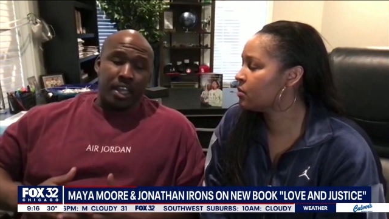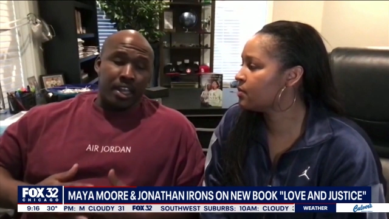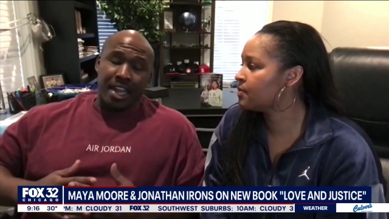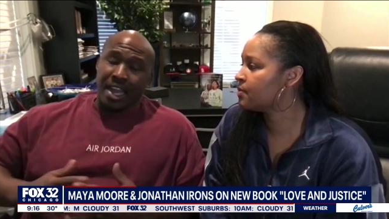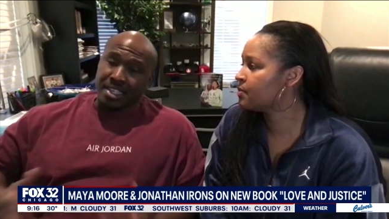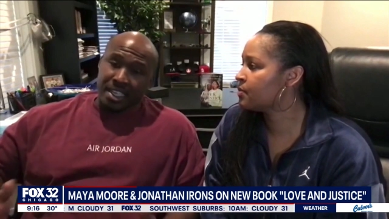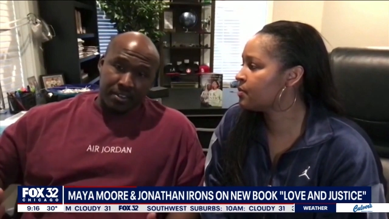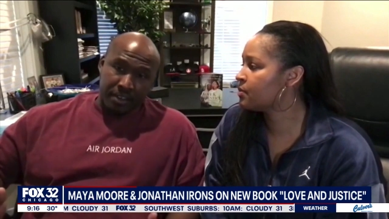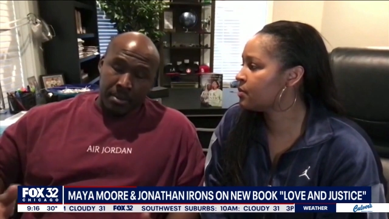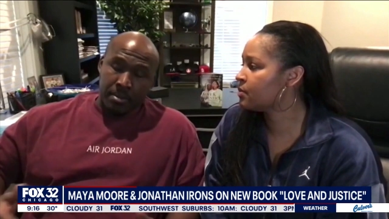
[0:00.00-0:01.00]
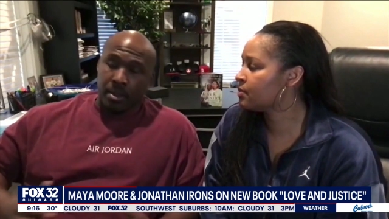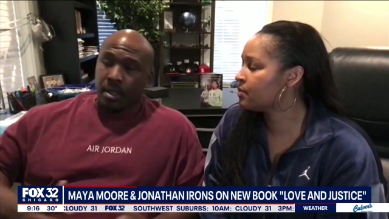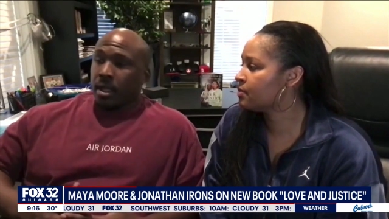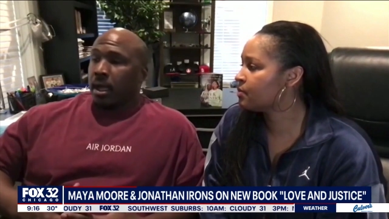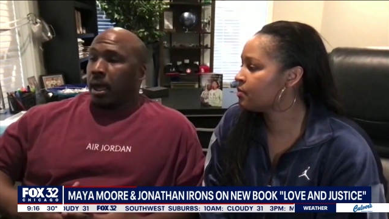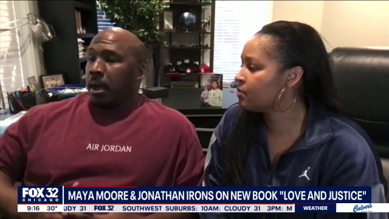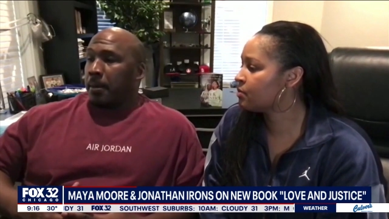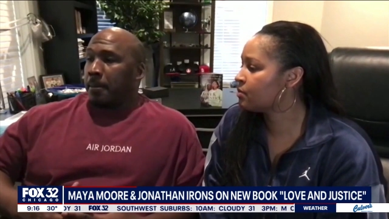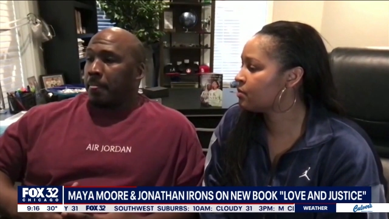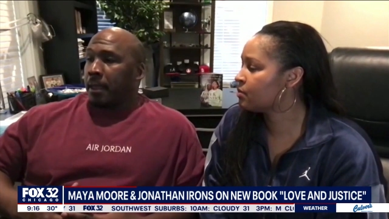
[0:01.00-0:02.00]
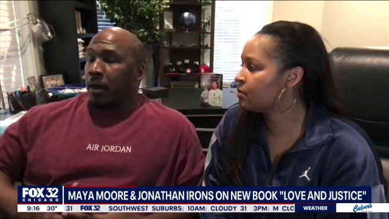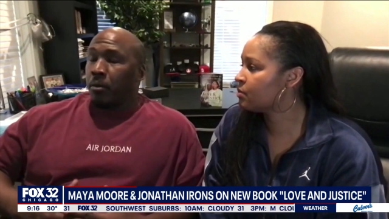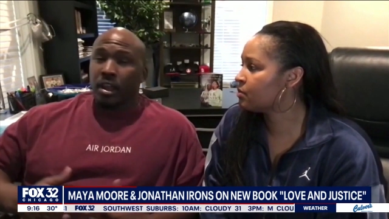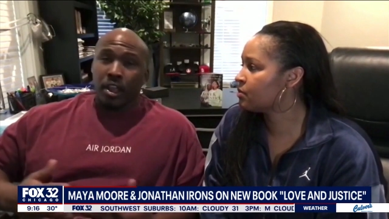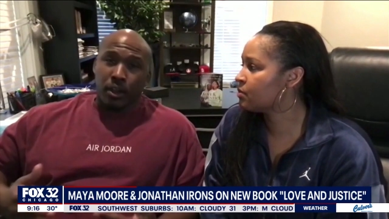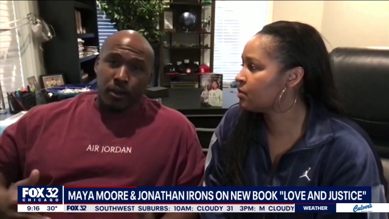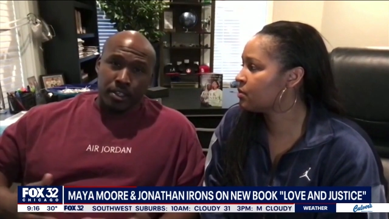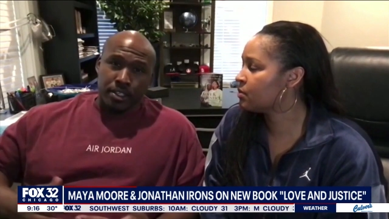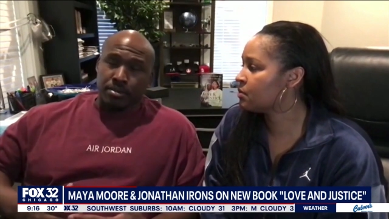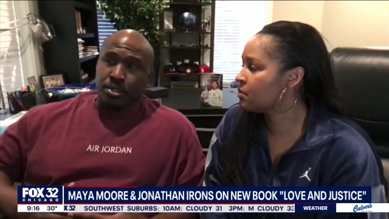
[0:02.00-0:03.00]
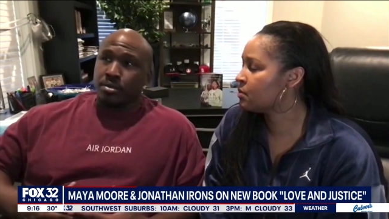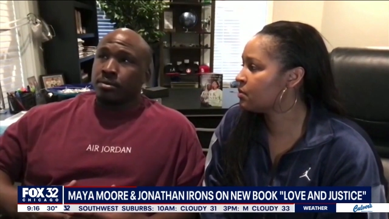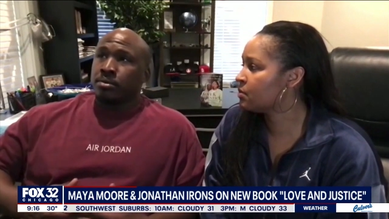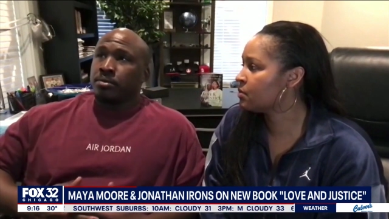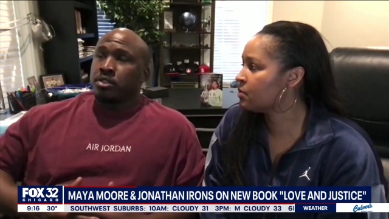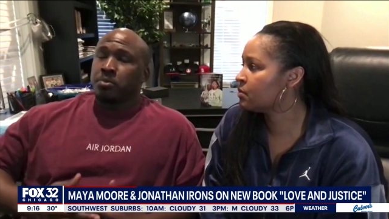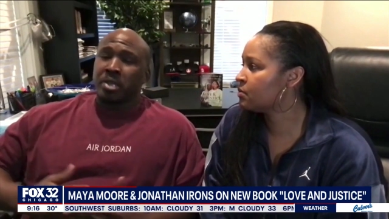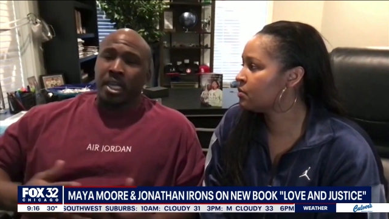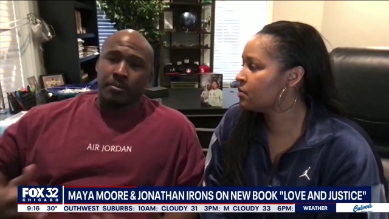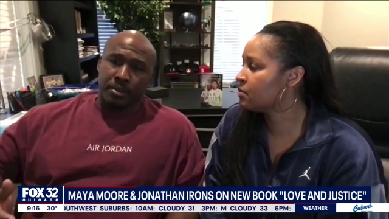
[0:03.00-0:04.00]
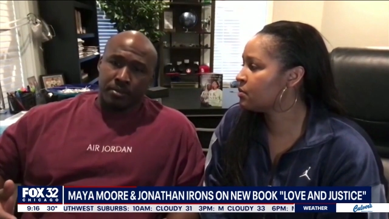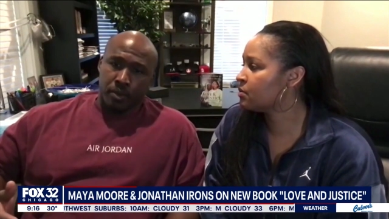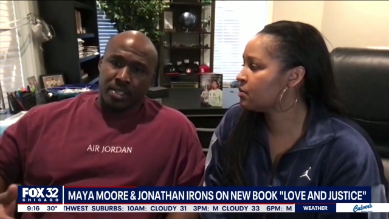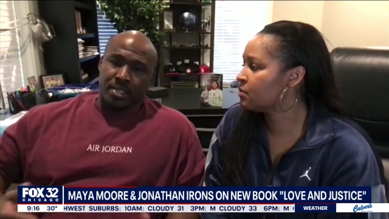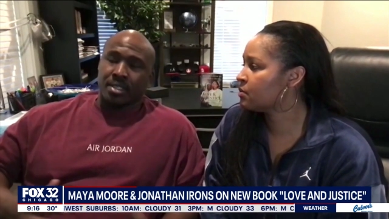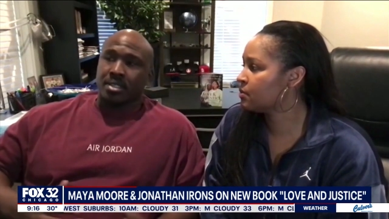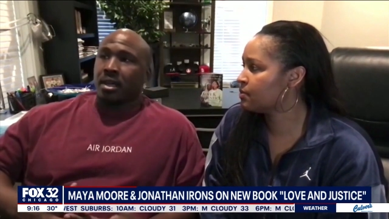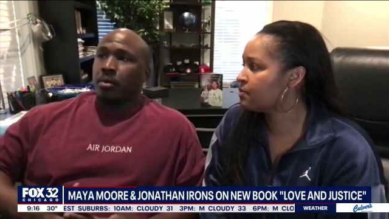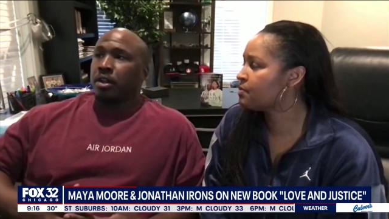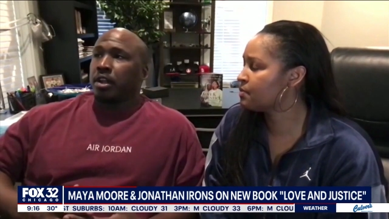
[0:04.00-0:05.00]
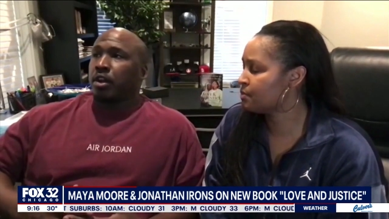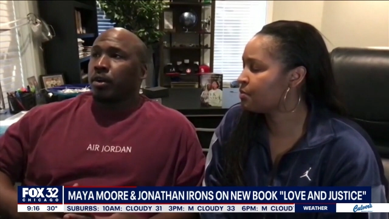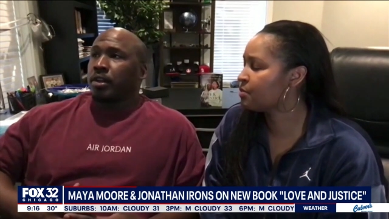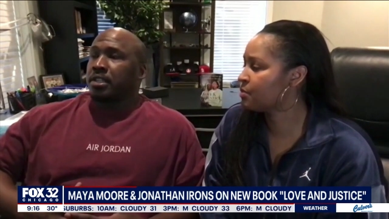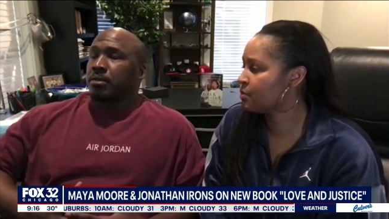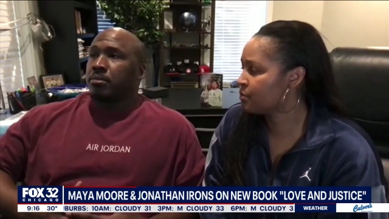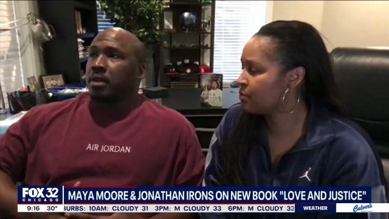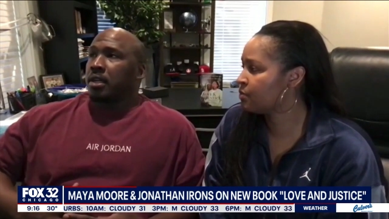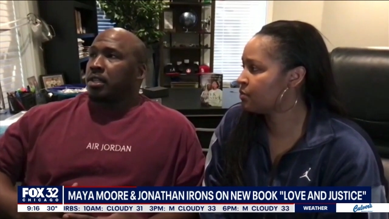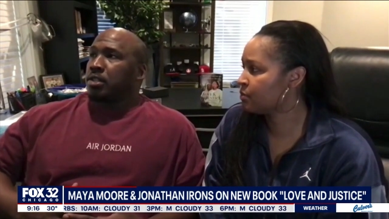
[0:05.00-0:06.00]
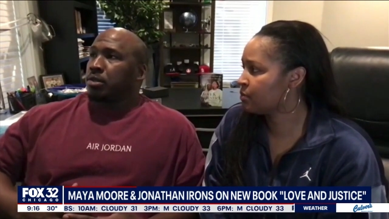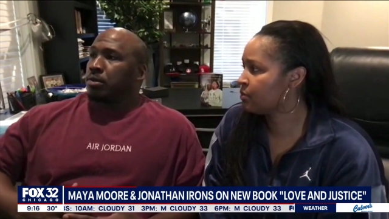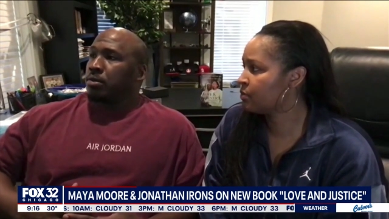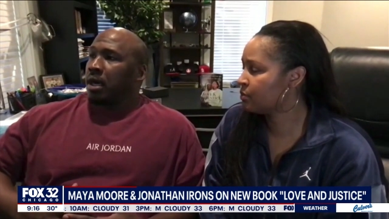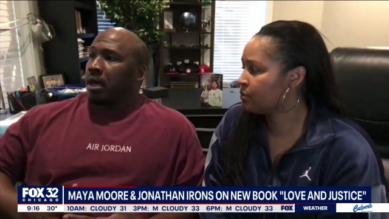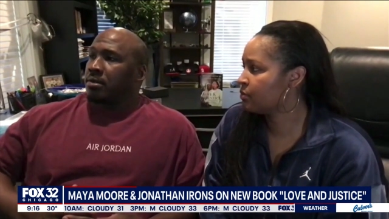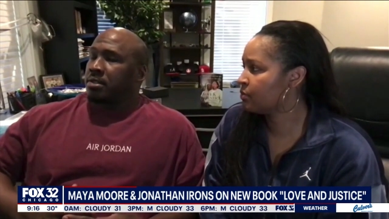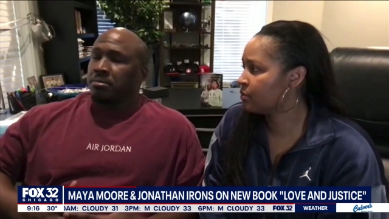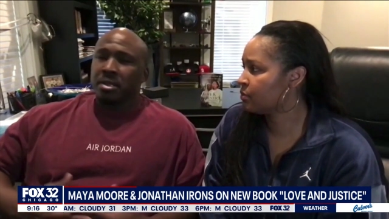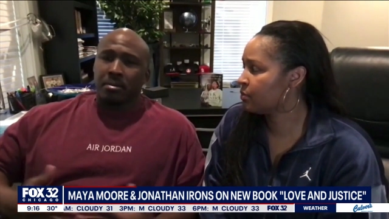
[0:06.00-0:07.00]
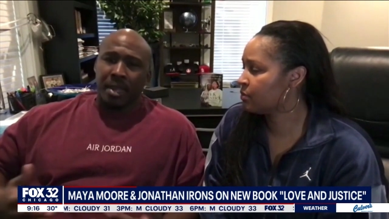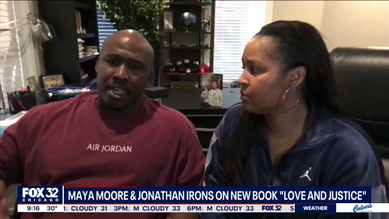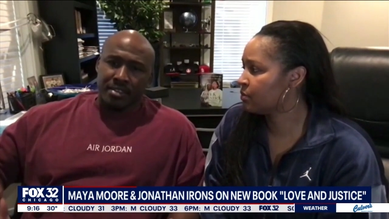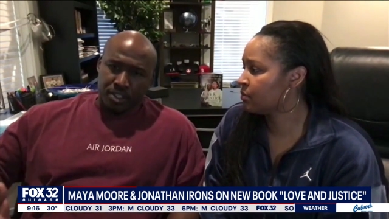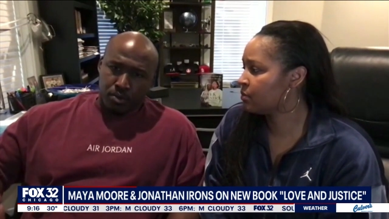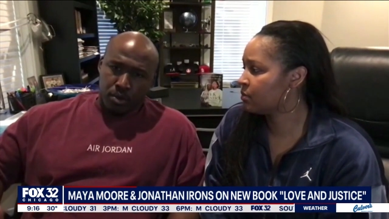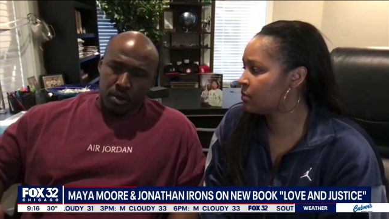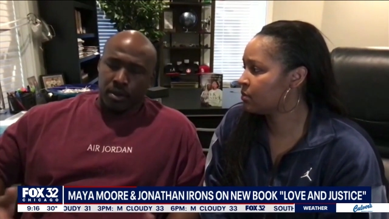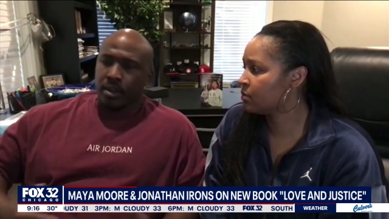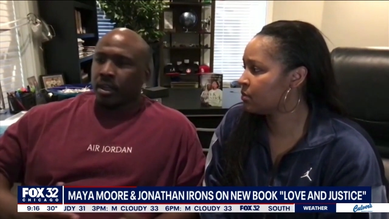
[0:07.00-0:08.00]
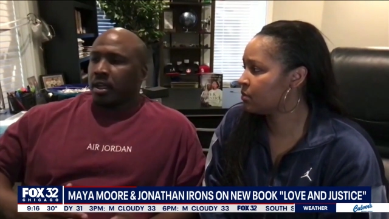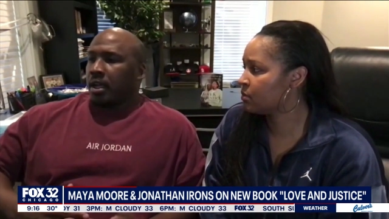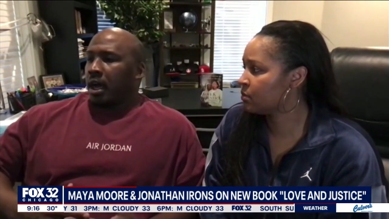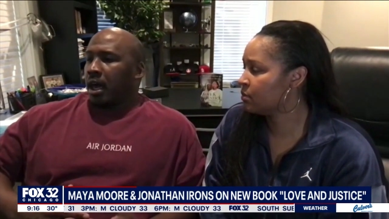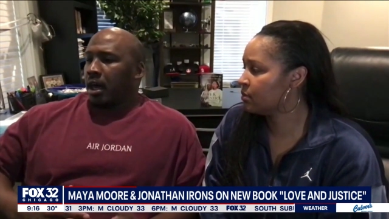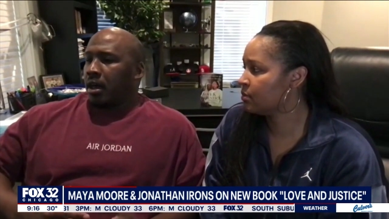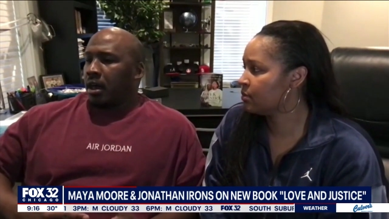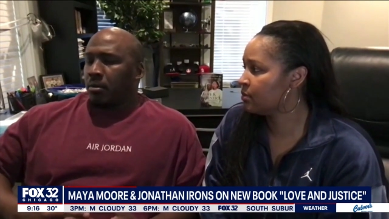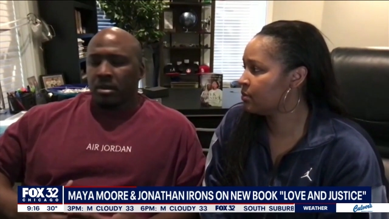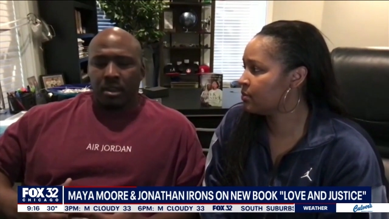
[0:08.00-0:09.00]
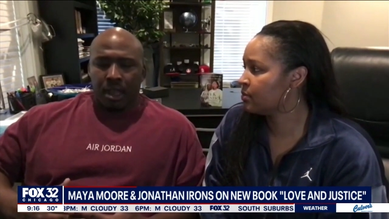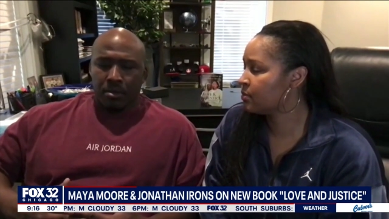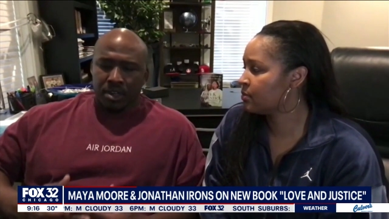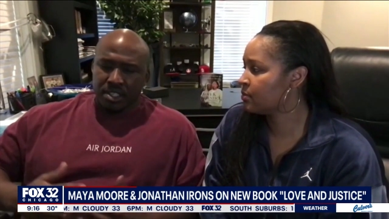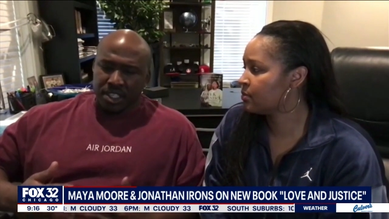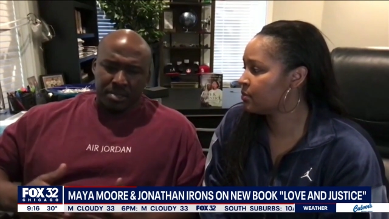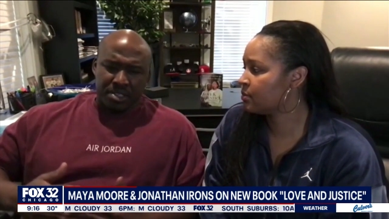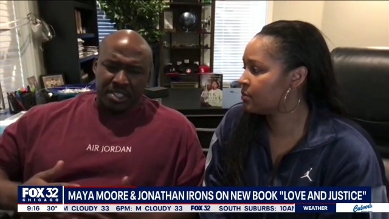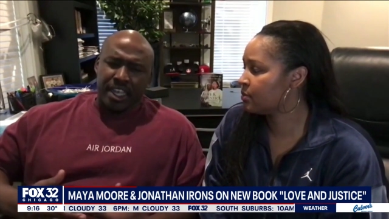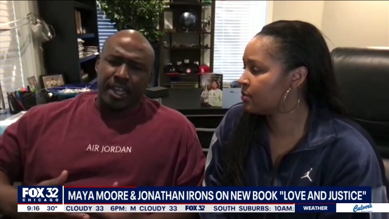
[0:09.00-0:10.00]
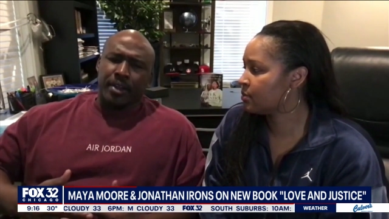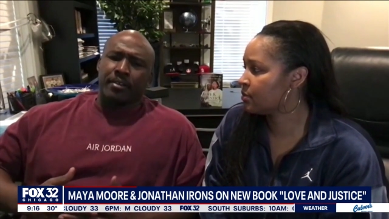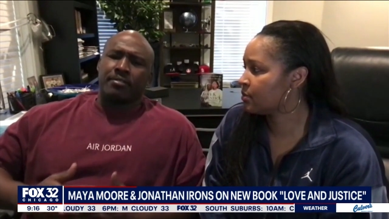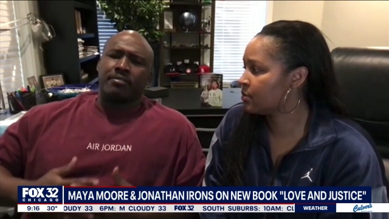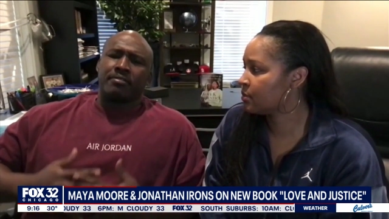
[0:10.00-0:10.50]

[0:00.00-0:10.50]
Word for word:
Speaker 1: and not to give up. Um, I want to encourage him to speak up for the voiceless. I want to encourage him to uh, to be a man of his word. Uh, I want to I want to teach him to take care of